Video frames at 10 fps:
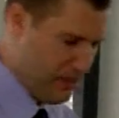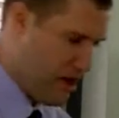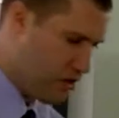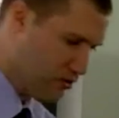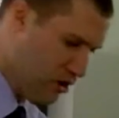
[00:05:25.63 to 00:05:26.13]
the
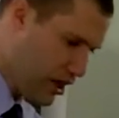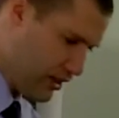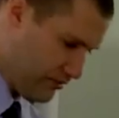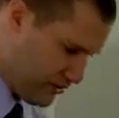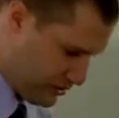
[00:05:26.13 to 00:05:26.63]
Mount of
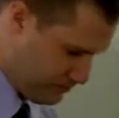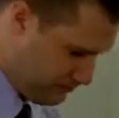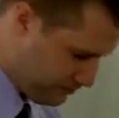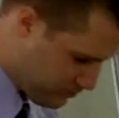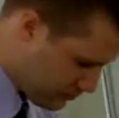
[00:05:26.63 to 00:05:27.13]
Olives.
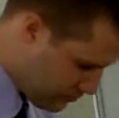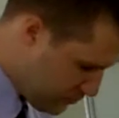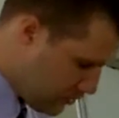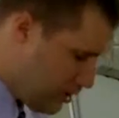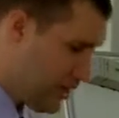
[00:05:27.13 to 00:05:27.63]

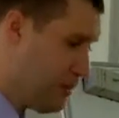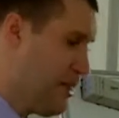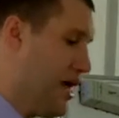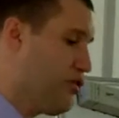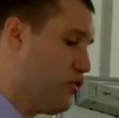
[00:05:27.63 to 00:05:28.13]
In
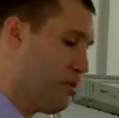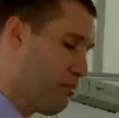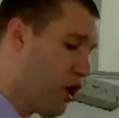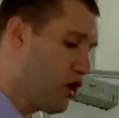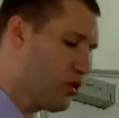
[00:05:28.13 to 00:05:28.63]
Matthew and
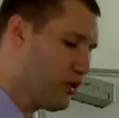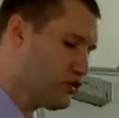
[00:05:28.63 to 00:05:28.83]
Mark,